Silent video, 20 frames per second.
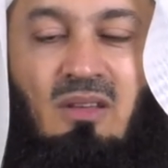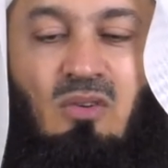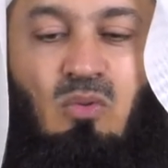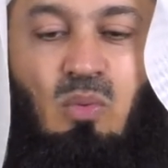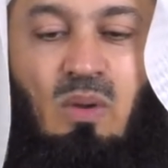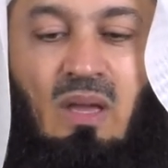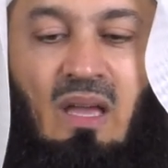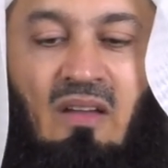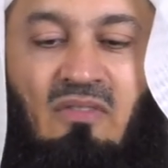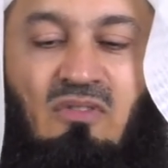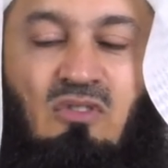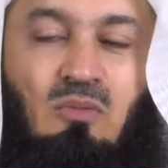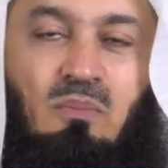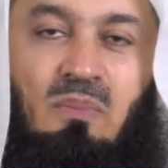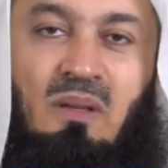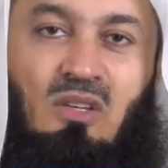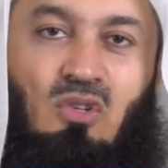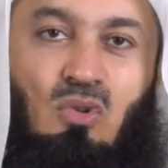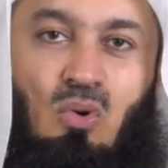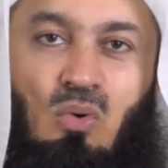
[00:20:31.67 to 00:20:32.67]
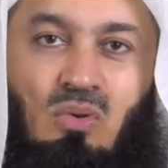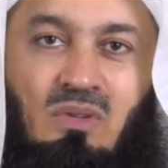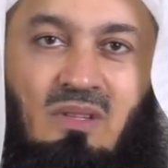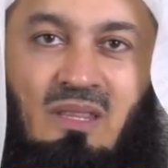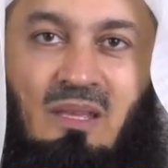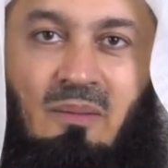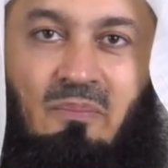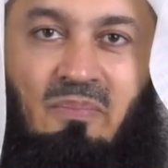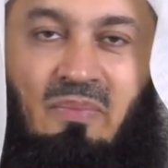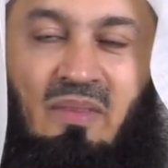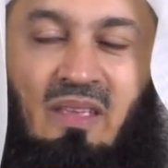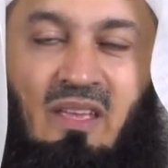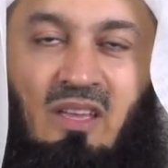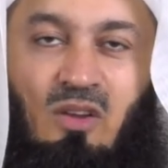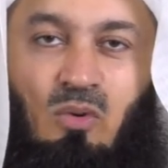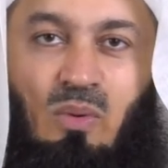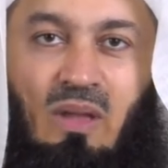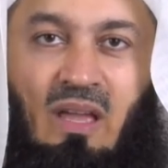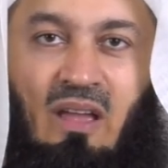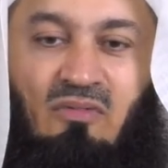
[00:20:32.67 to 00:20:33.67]
We have to be taught them.
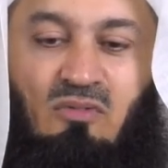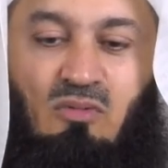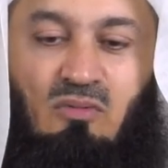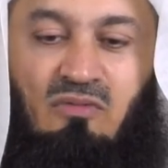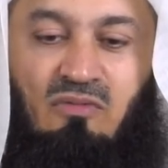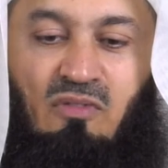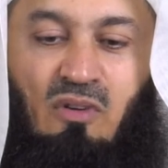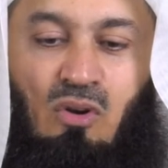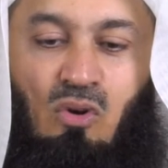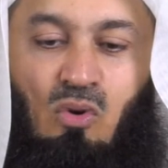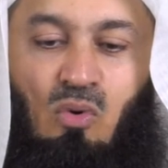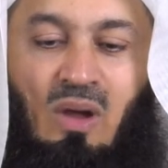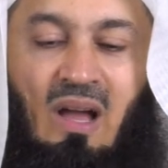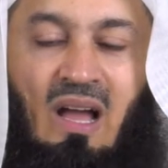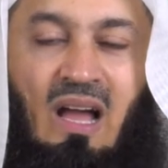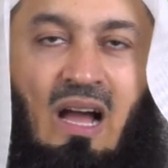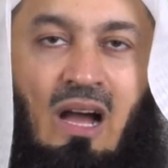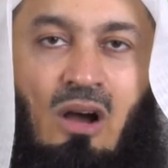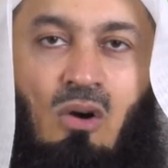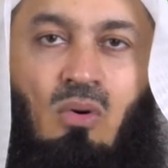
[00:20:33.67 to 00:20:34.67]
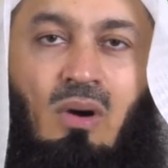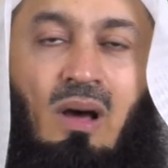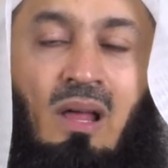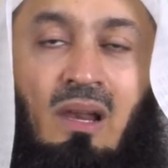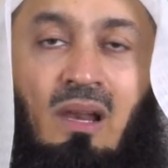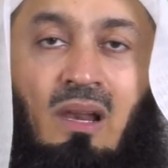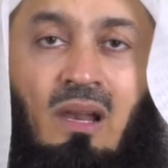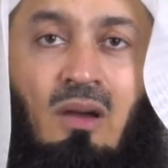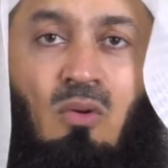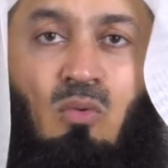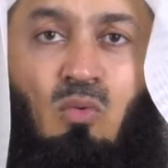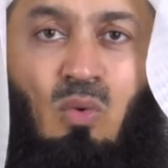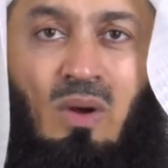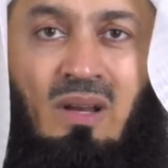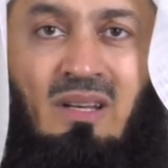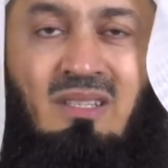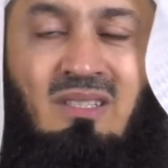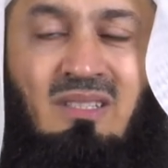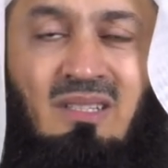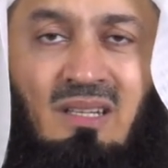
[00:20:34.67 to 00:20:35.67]
We have to follow how Allah
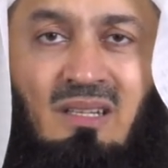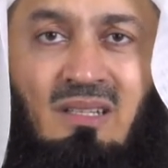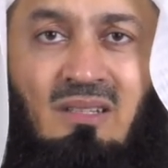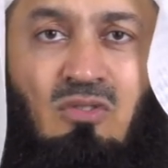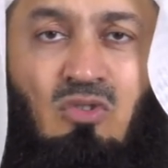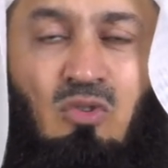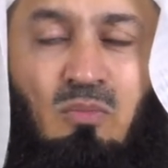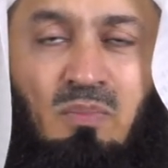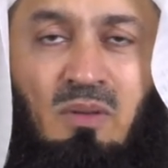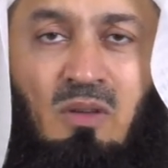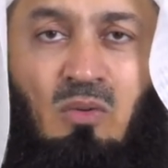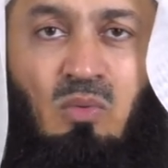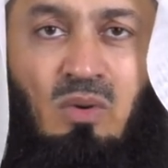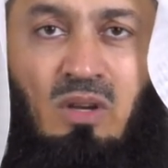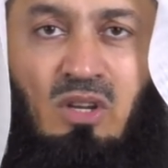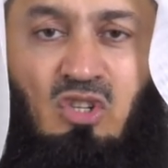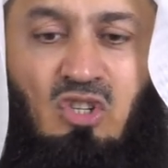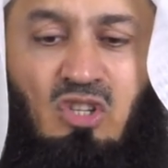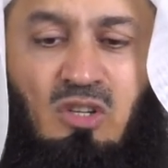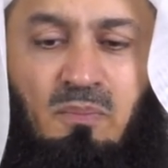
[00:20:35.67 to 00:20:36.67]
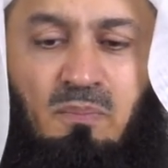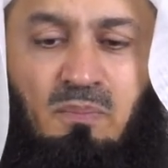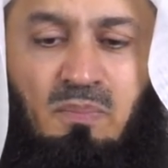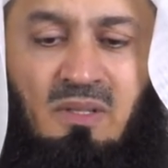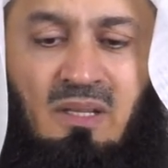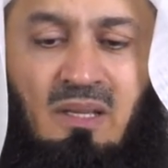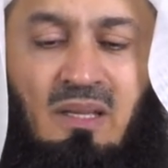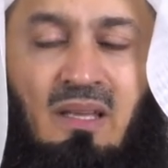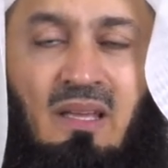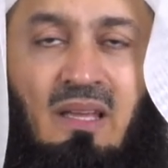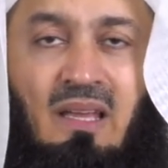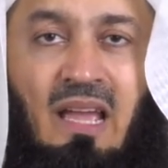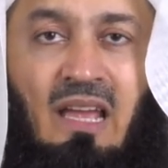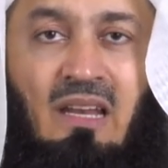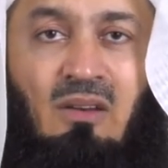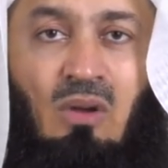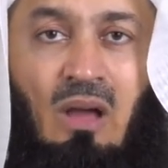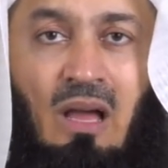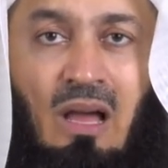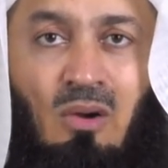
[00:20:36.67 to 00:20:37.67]
wanted to be worshipped,
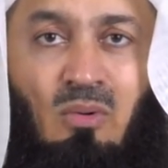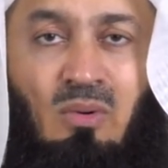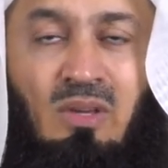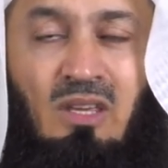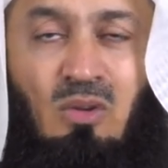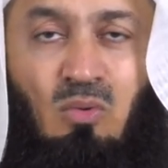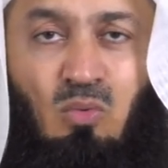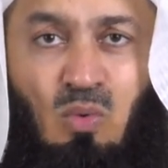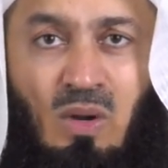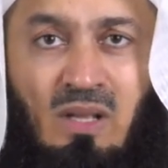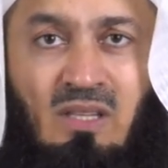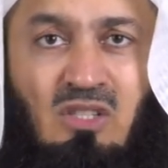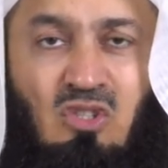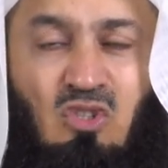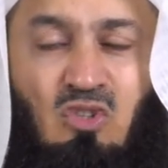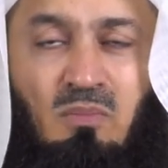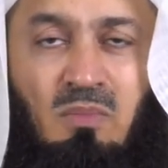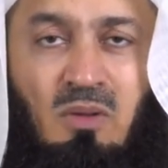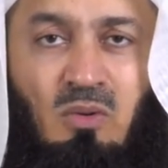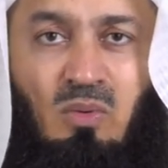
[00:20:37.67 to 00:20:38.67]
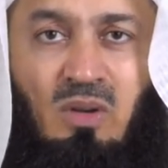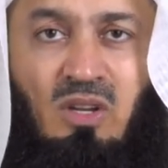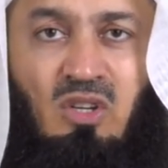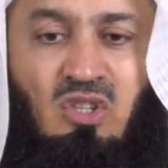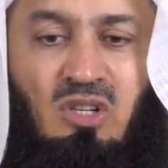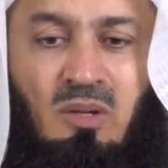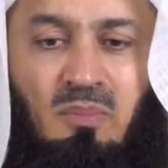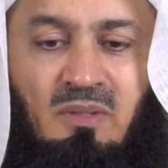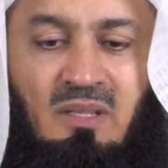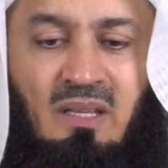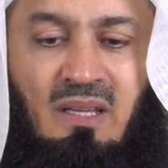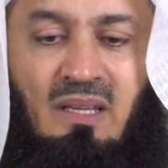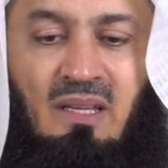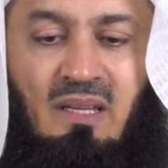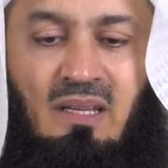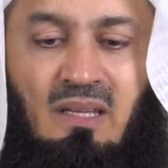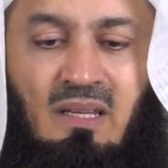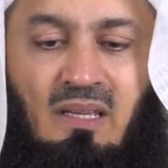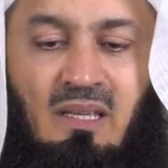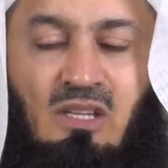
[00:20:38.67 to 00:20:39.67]
and how He wants to be worshipped
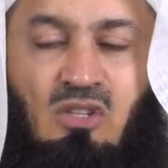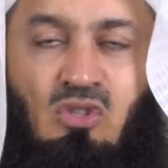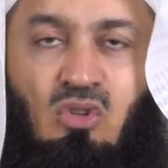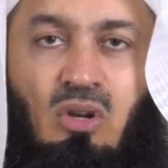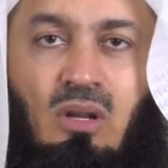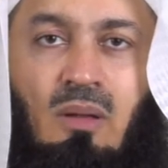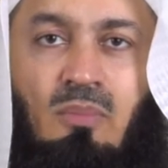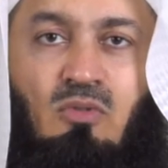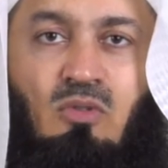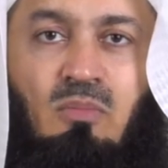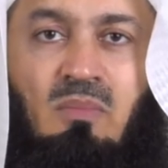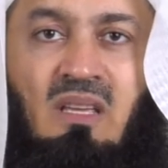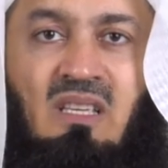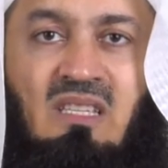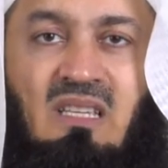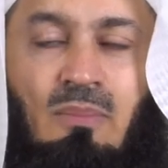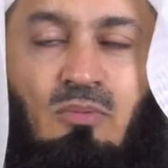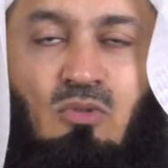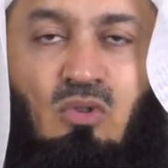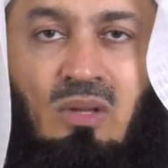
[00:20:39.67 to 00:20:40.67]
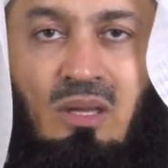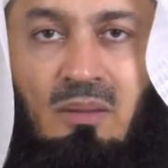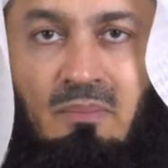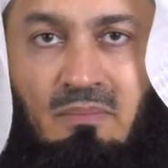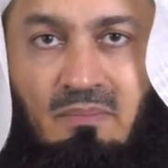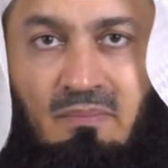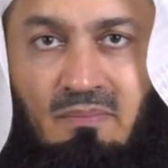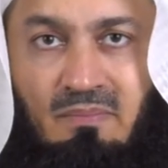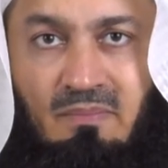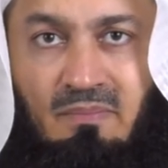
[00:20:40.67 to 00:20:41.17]
is not up to me, it's up to Him.